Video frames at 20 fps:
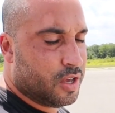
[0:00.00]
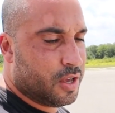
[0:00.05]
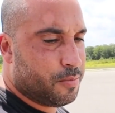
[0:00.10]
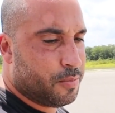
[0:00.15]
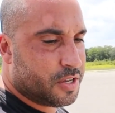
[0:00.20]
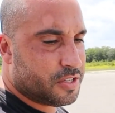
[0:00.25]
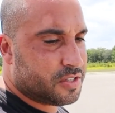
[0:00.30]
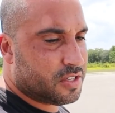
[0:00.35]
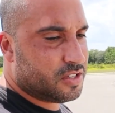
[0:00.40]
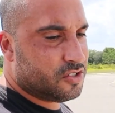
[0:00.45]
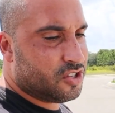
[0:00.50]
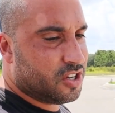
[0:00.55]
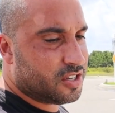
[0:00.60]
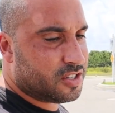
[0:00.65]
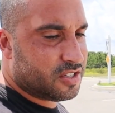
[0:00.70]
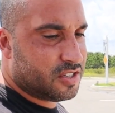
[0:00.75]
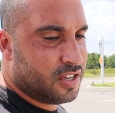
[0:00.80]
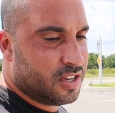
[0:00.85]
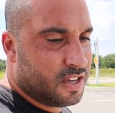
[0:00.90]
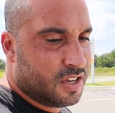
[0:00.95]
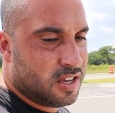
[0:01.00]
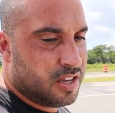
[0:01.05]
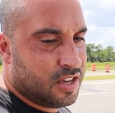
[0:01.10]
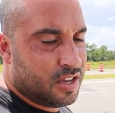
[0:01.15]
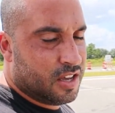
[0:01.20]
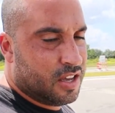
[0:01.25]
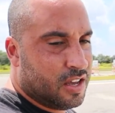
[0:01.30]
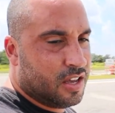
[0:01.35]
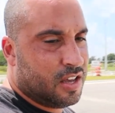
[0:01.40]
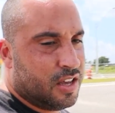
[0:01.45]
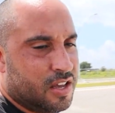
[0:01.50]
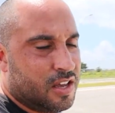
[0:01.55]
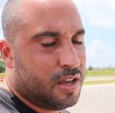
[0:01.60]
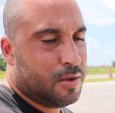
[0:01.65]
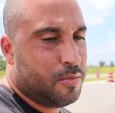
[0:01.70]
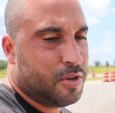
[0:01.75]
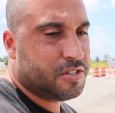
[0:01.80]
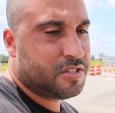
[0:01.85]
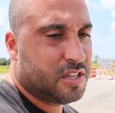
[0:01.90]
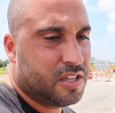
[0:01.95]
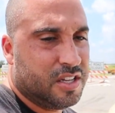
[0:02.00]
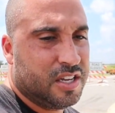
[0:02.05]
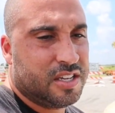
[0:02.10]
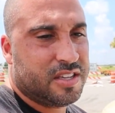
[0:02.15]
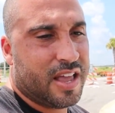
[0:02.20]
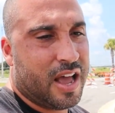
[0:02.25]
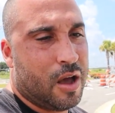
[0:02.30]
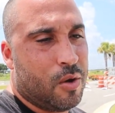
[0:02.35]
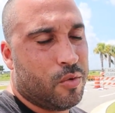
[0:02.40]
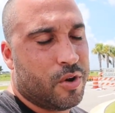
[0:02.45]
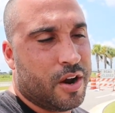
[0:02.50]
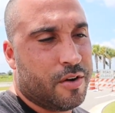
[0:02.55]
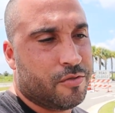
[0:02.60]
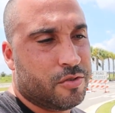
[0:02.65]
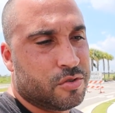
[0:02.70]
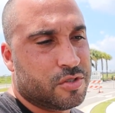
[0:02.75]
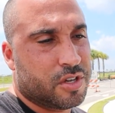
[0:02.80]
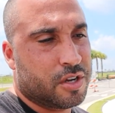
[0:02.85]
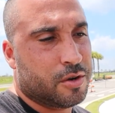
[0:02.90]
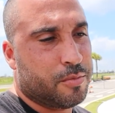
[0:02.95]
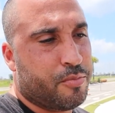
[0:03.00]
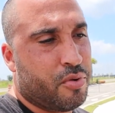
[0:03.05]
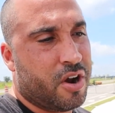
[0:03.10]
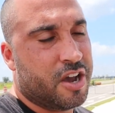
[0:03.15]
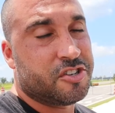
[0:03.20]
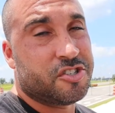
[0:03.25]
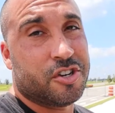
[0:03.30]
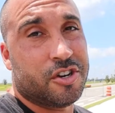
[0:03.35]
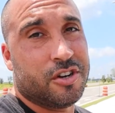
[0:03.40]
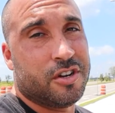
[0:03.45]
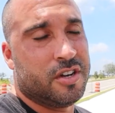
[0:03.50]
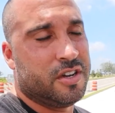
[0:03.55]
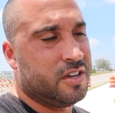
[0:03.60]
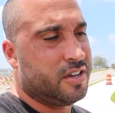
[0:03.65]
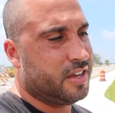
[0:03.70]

It must have leaked out whatever was under pressure.